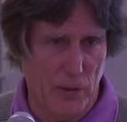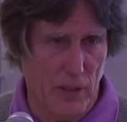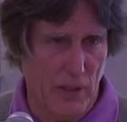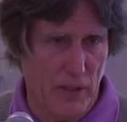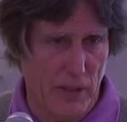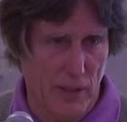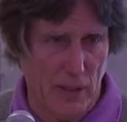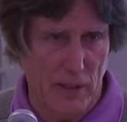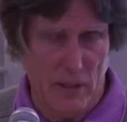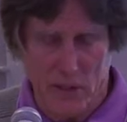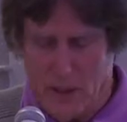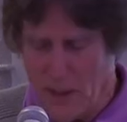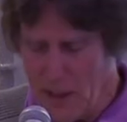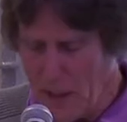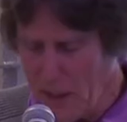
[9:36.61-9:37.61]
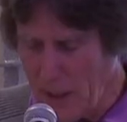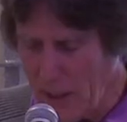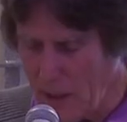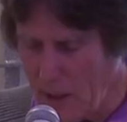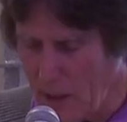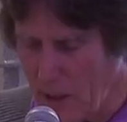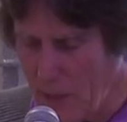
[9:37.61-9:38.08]
still get a ticket
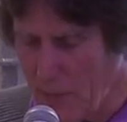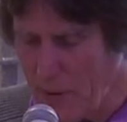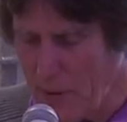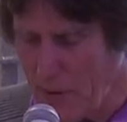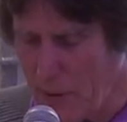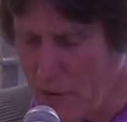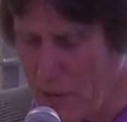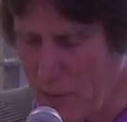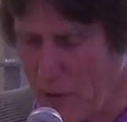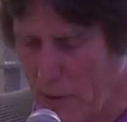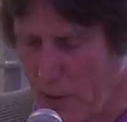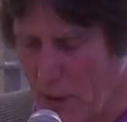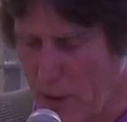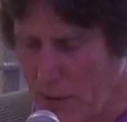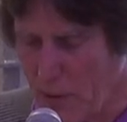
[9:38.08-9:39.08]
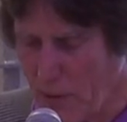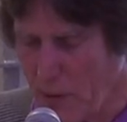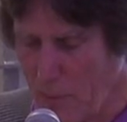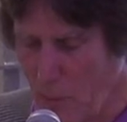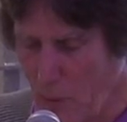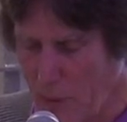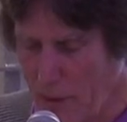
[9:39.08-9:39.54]
and uh, be there. It should be a great
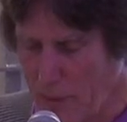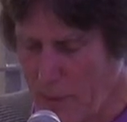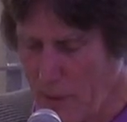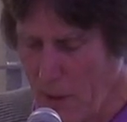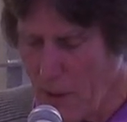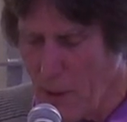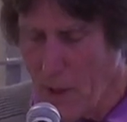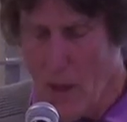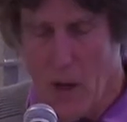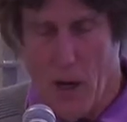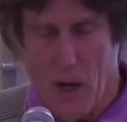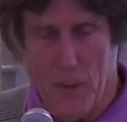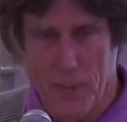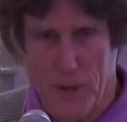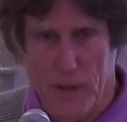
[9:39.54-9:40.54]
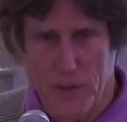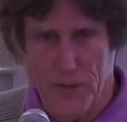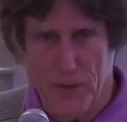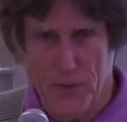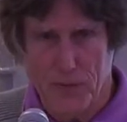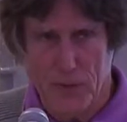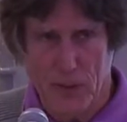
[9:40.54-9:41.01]
great morning. On page
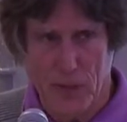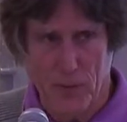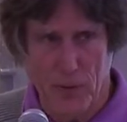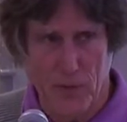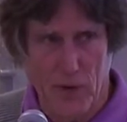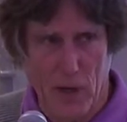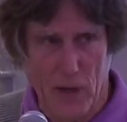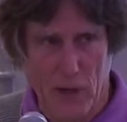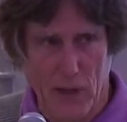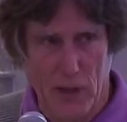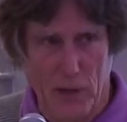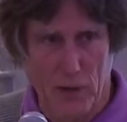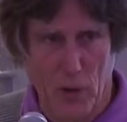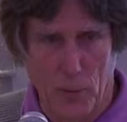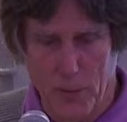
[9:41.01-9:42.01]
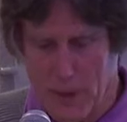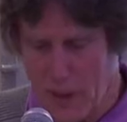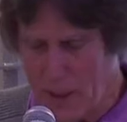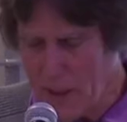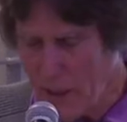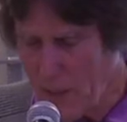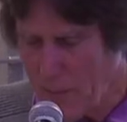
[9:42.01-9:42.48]
15, we've got our El Adobe
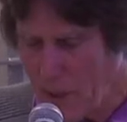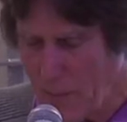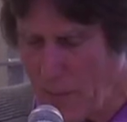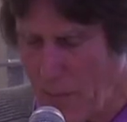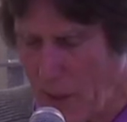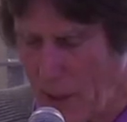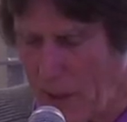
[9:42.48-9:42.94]
night coming up